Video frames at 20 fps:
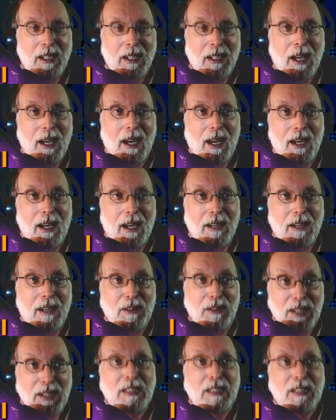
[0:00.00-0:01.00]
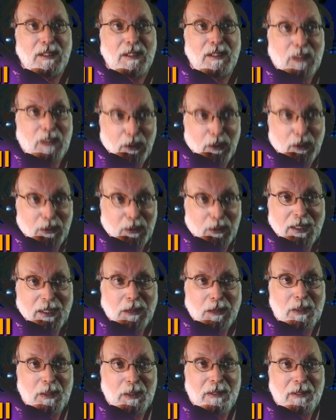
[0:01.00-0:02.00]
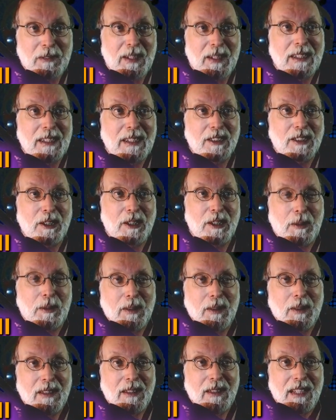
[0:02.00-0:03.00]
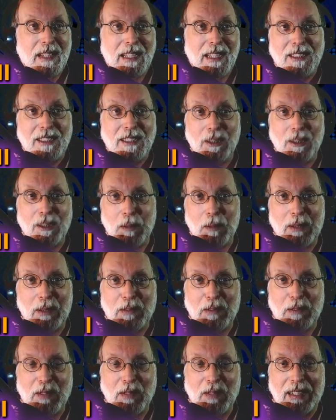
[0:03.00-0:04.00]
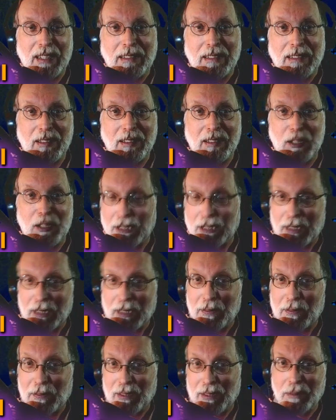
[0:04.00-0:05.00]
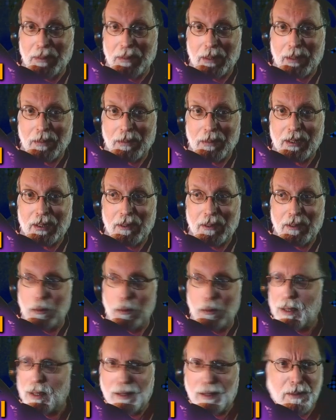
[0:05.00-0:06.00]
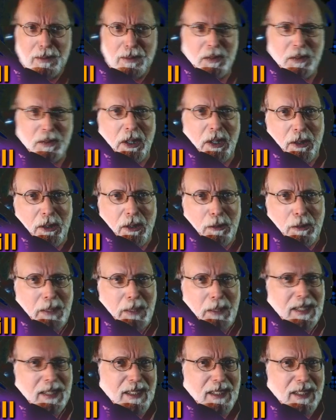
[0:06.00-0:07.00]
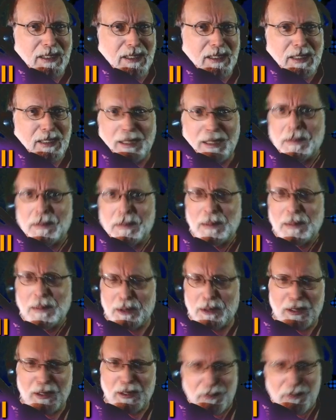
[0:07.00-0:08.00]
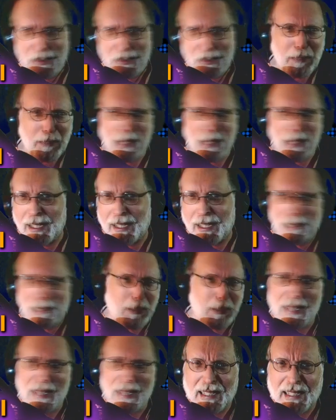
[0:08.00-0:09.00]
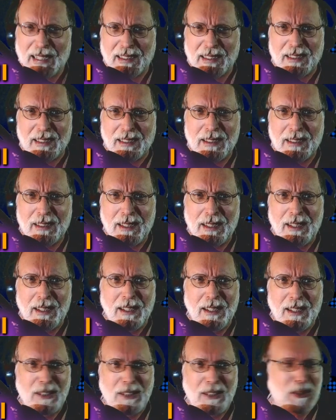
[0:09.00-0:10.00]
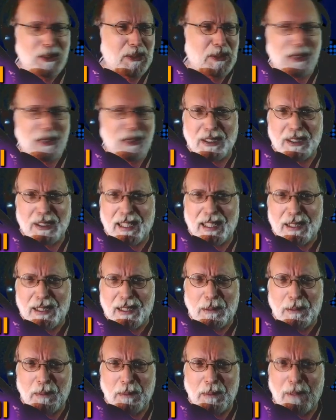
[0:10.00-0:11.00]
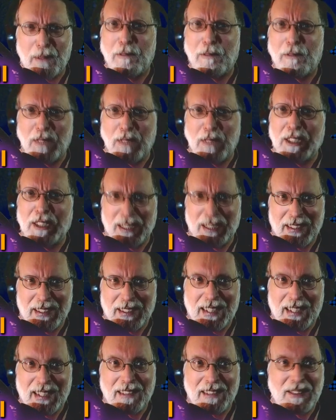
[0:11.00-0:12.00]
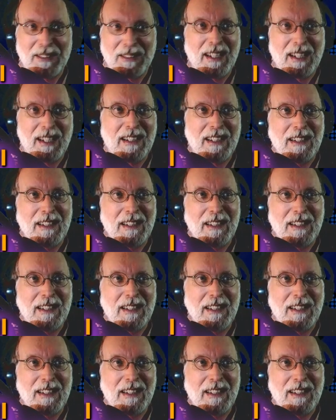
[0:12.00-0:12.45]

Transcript: Let's go through this one, right? So, is it a well-defined cluster of symptoms? Well, no, because the symptoms are different depending on the place. So it looks like they're fudging that, okay?